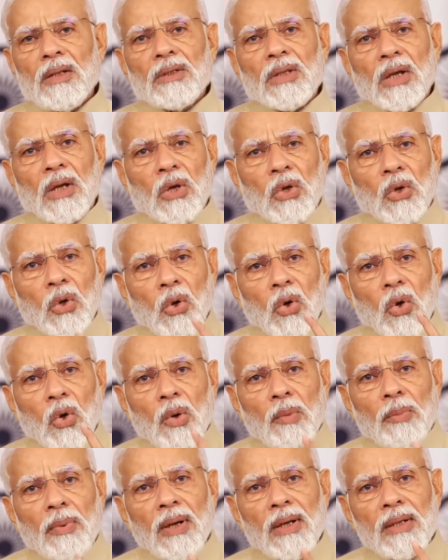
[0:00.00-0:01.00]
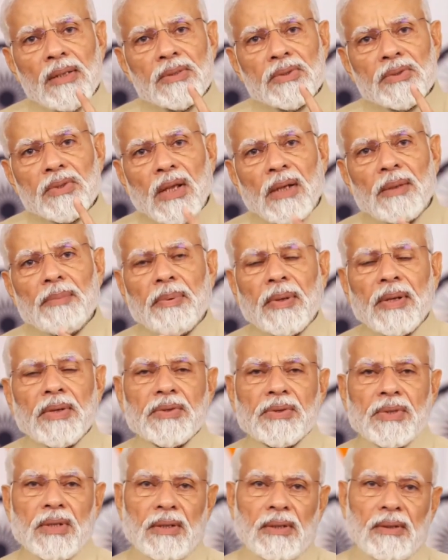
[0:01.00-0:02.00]
The global
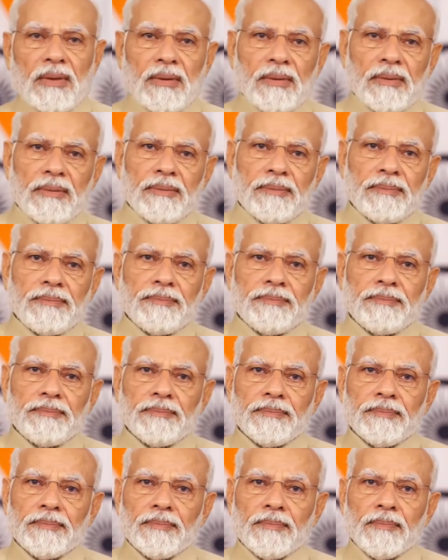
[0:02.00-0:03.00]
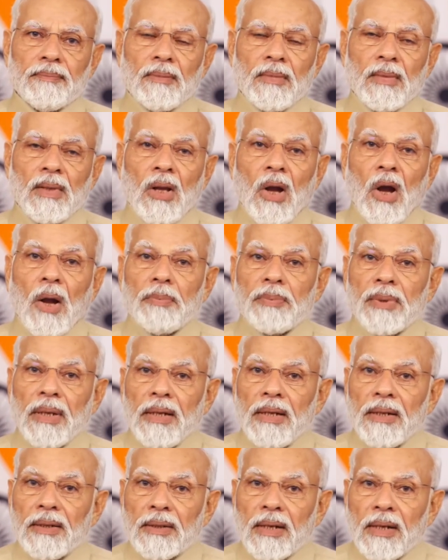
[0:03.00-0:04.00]
celebration of the
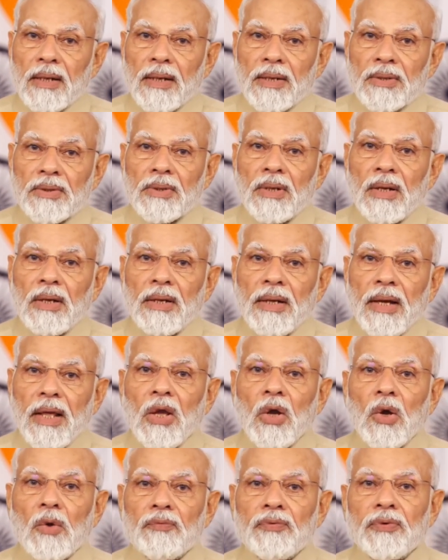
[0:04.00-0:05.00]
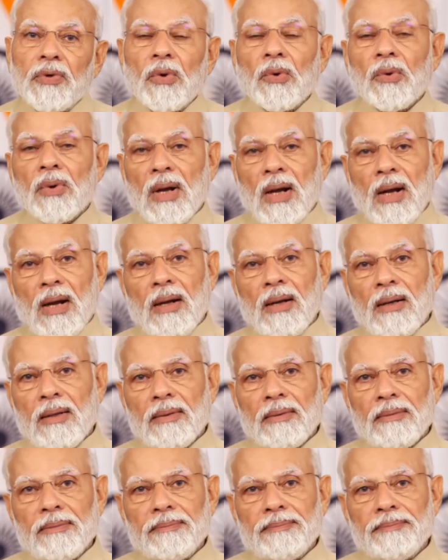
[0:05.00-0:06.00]
International Day of Yoga
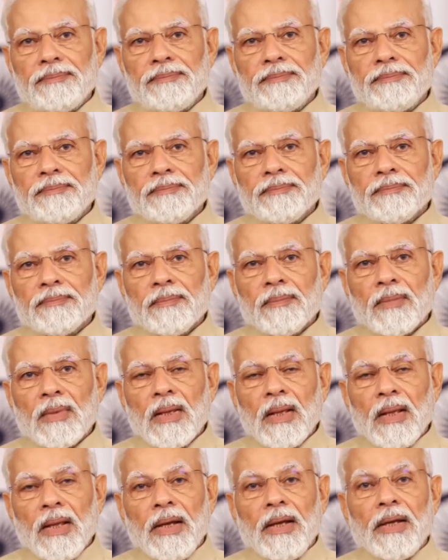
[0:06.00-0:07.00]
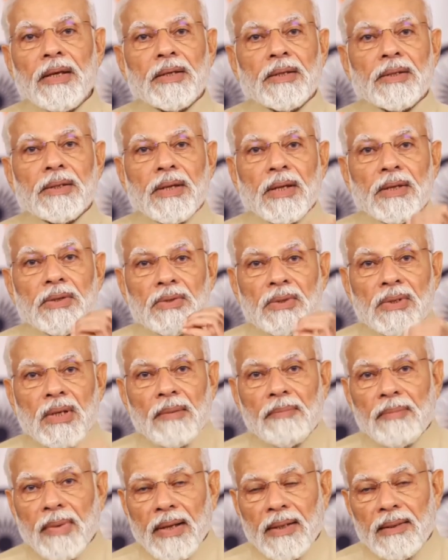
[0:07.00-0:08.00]
is
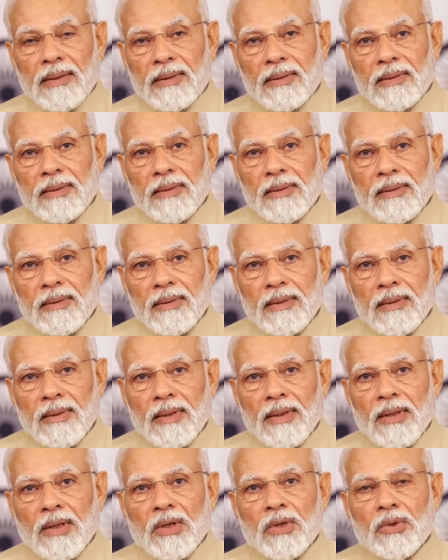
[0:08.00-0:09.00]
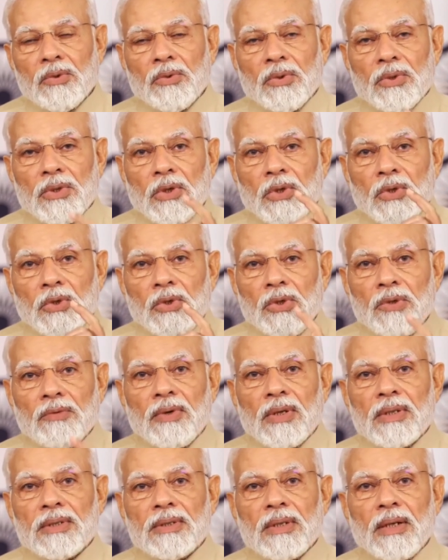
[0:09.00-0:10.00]
testament to the
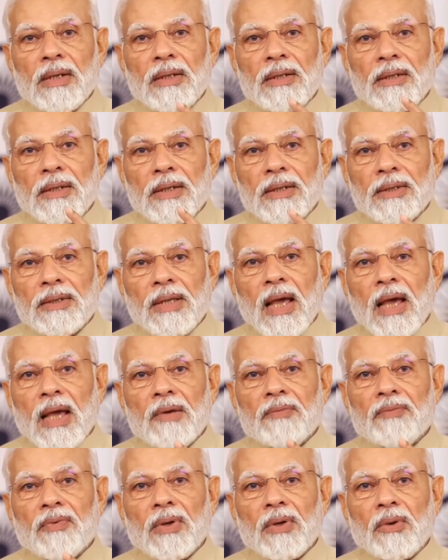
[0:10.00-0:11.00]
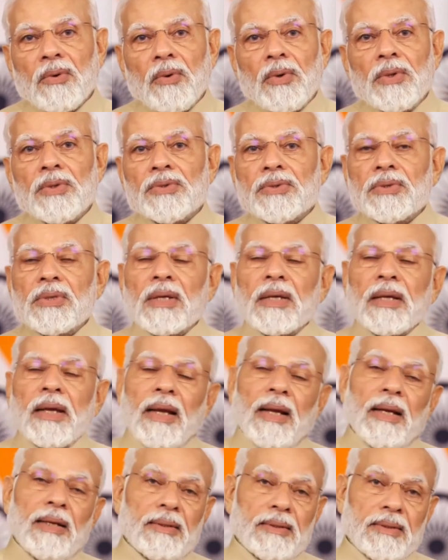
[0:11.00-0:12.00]
universal desire for holistic
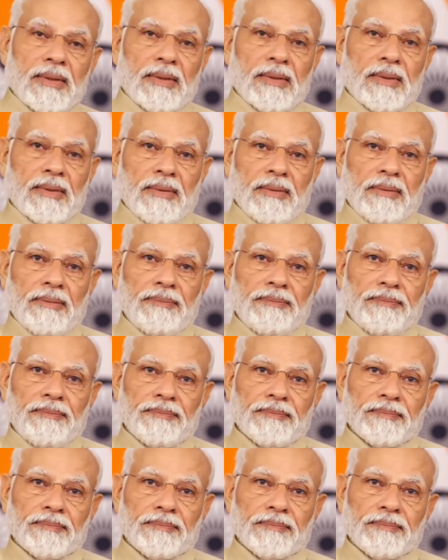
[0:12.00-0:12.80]
health.